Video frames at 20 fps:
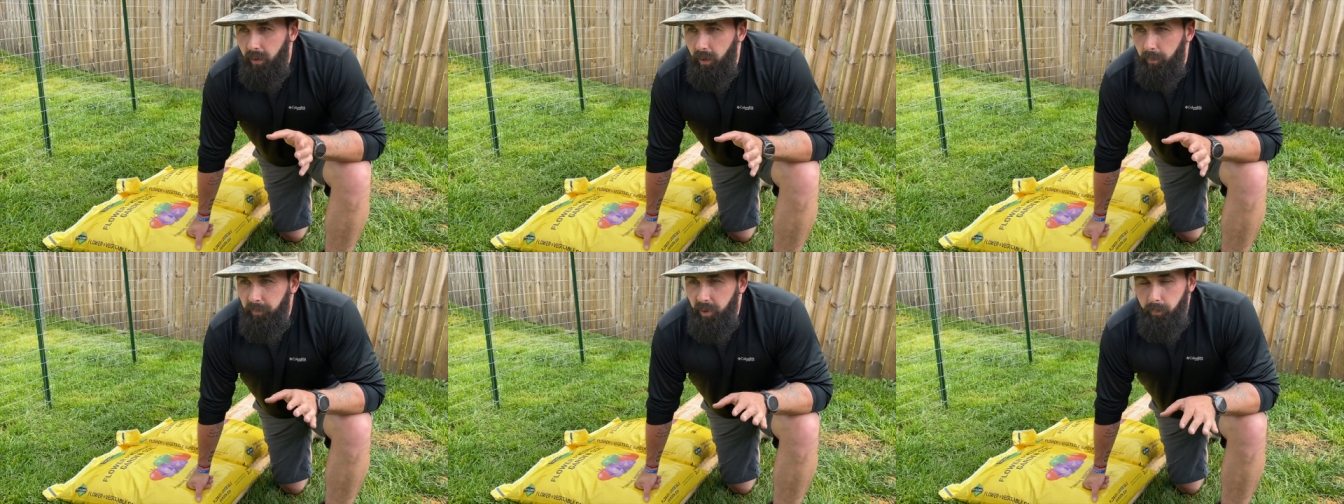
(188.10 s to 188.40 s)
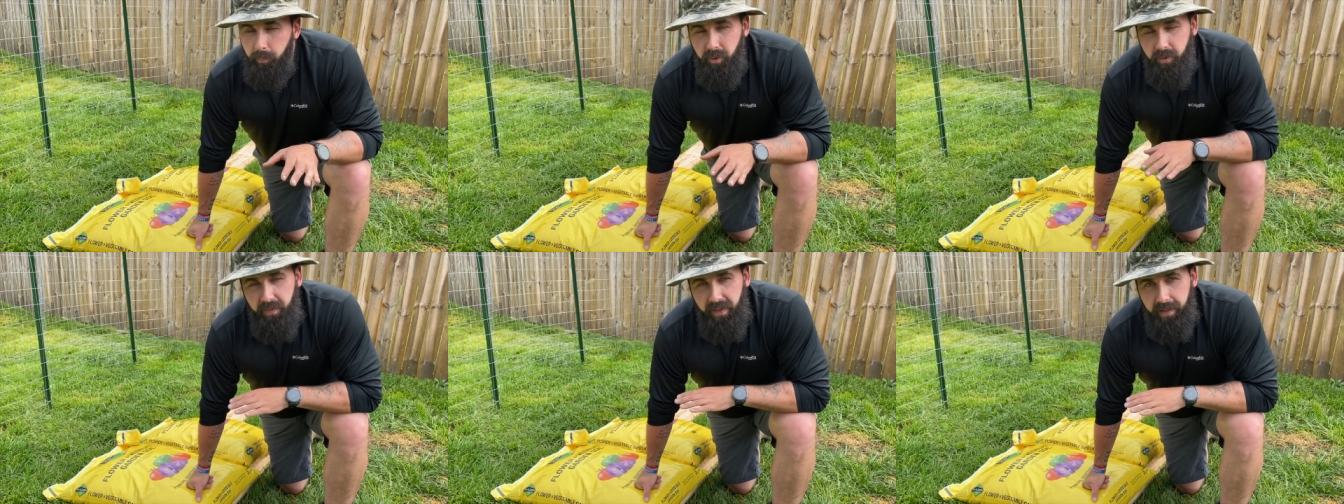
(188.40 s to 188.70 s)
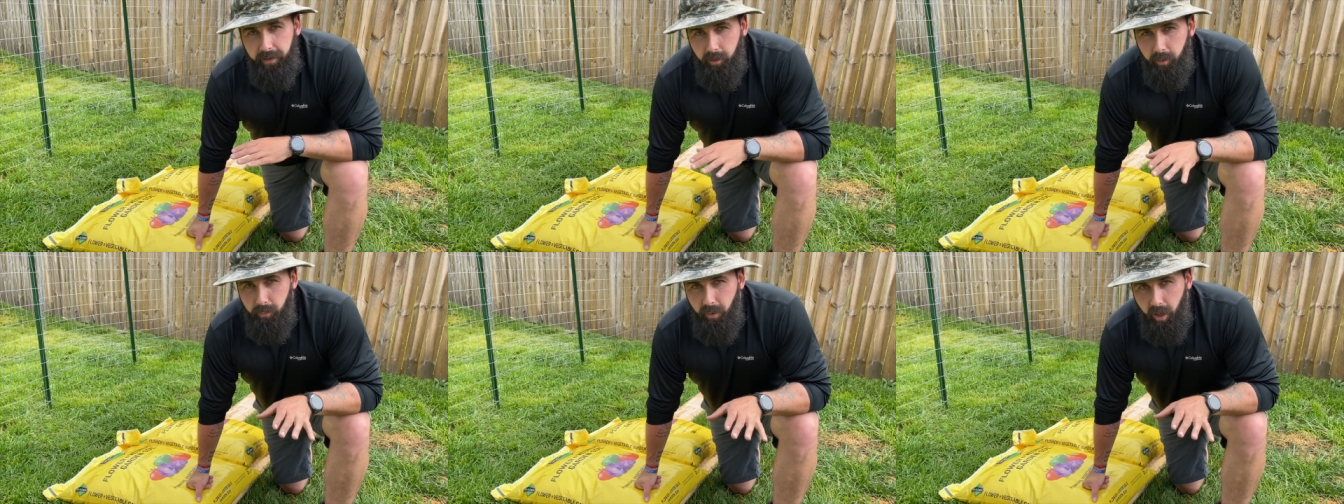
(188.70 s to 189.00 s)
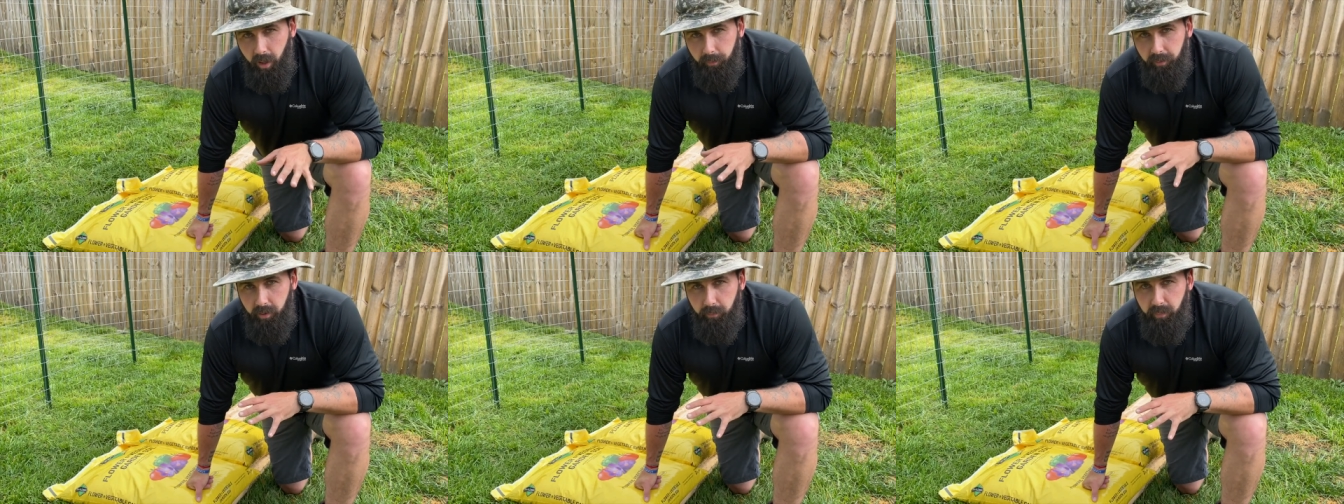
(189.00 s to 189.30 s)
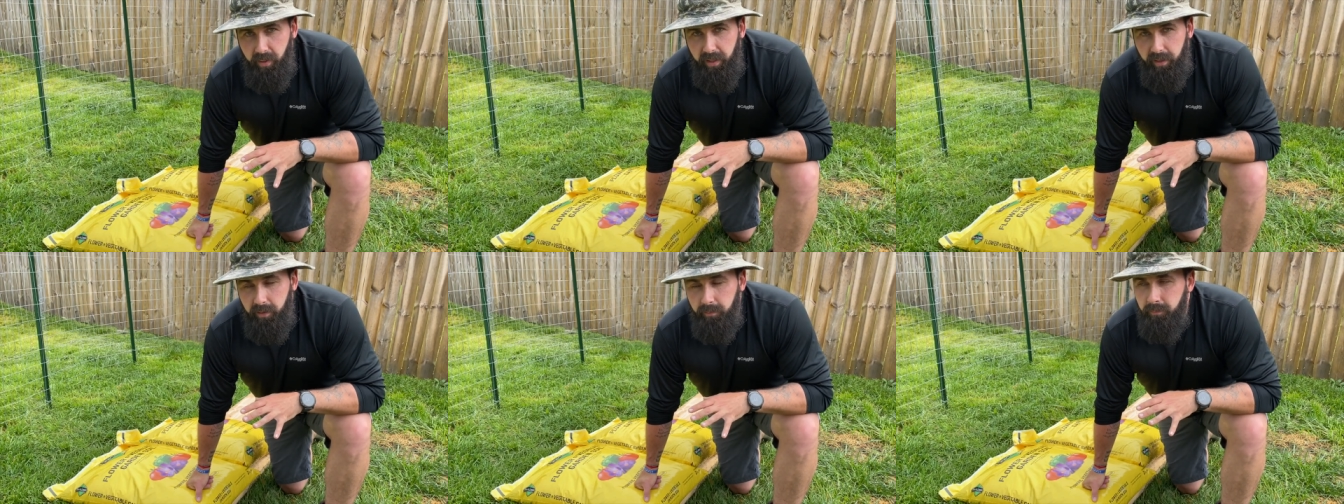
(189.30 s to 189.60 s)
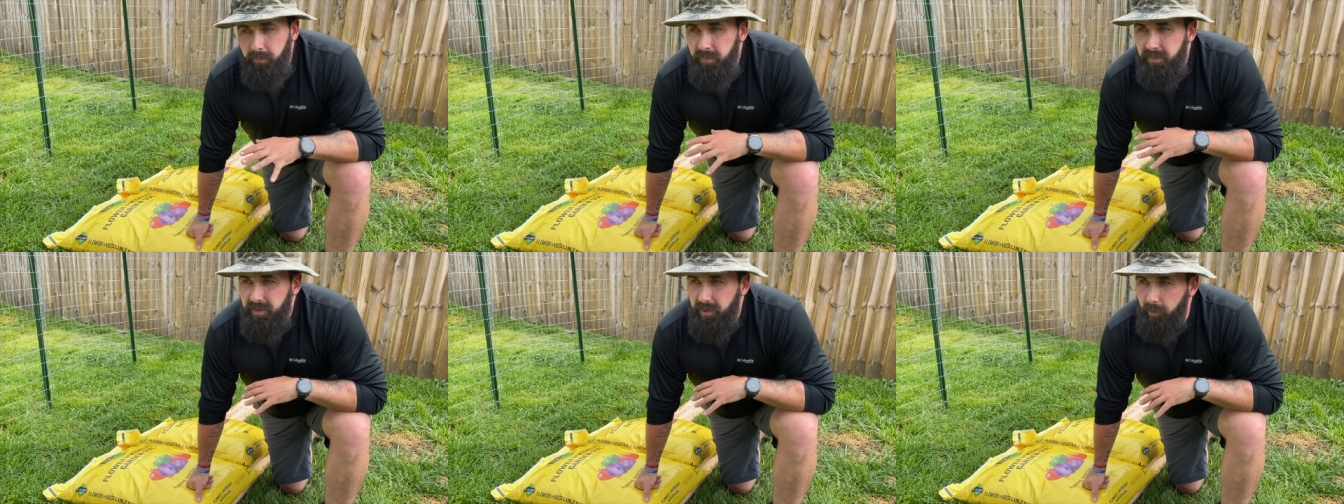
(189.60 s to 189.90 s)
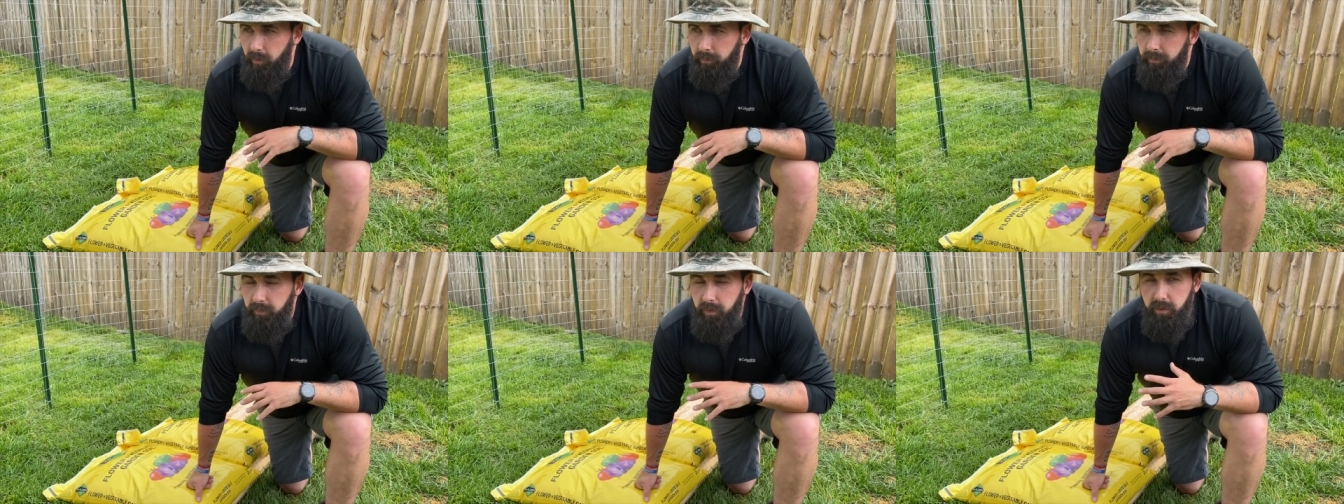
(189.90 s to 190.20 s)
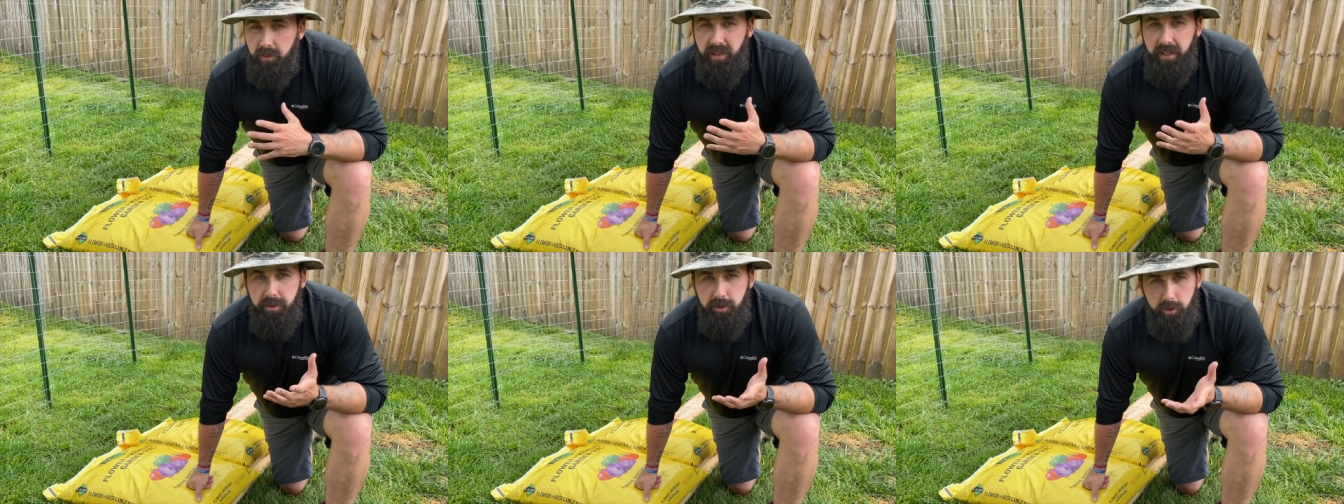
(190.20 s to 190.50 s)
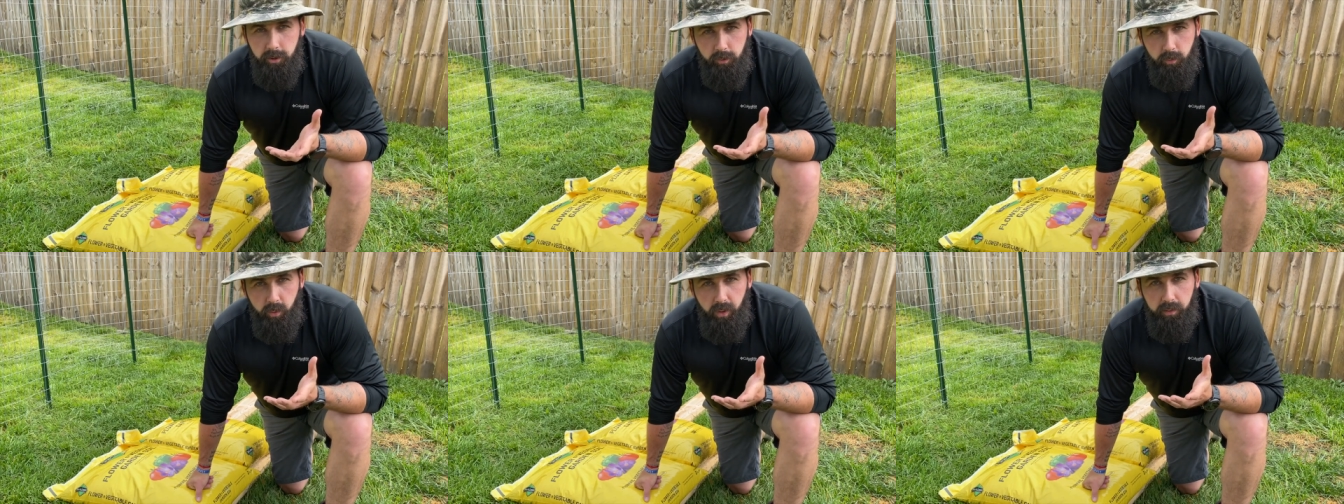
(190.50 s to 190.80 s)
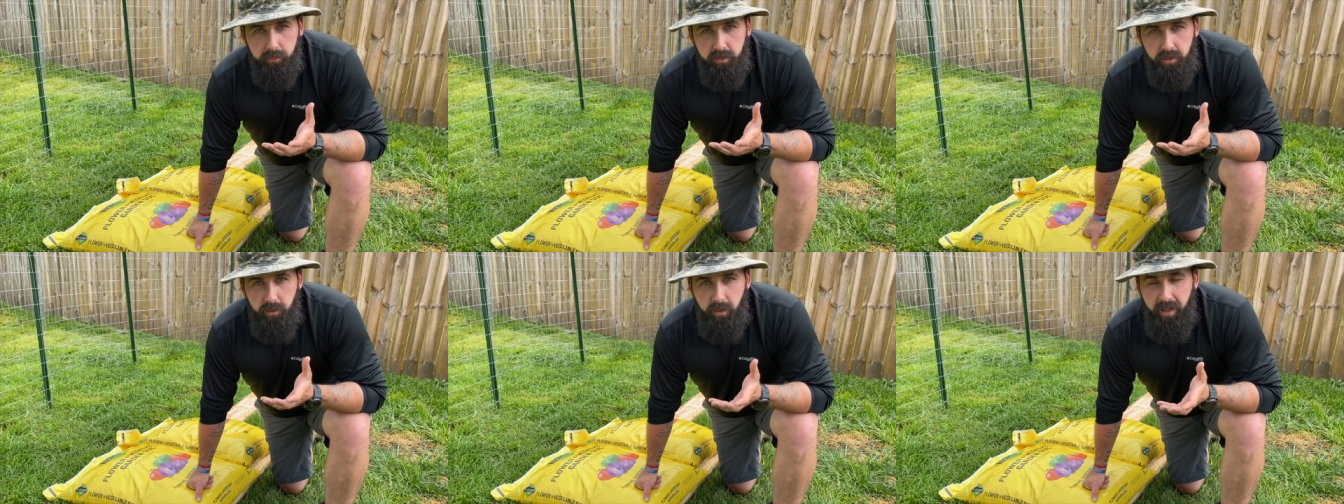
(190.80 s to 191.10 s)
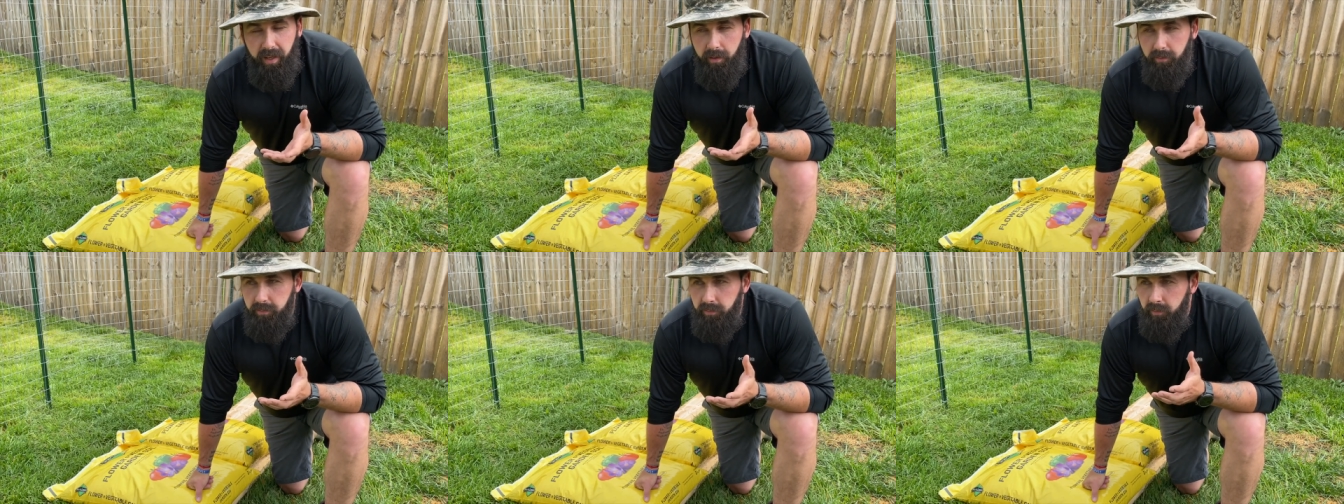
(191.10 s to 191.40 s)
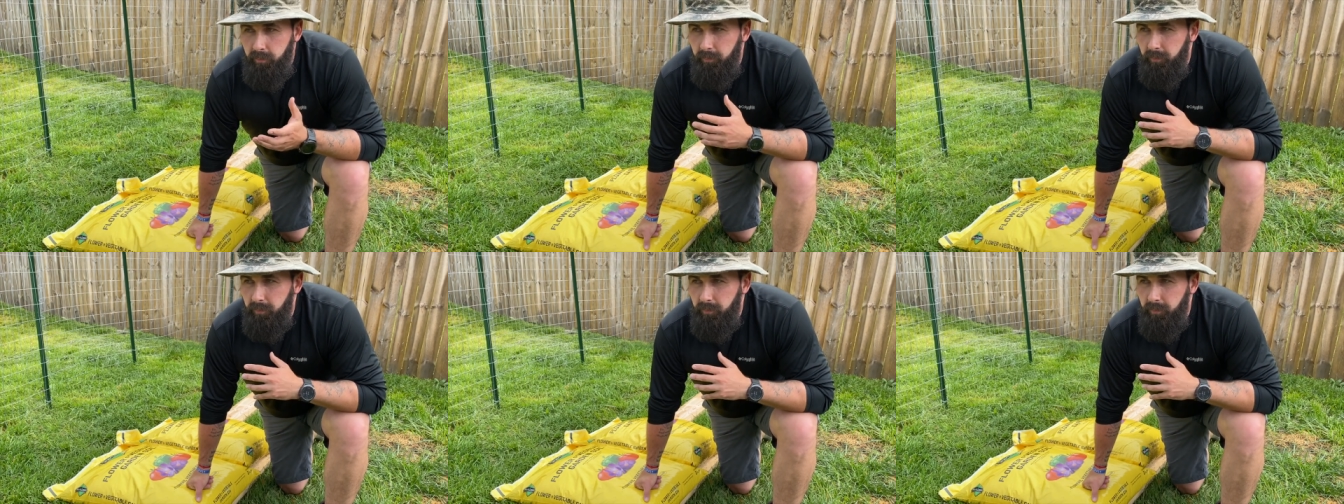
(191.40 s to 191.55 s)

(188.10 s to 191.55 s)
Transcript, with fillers: I'm gonna put that in the bottom of the bed. So you guys use whatever you have.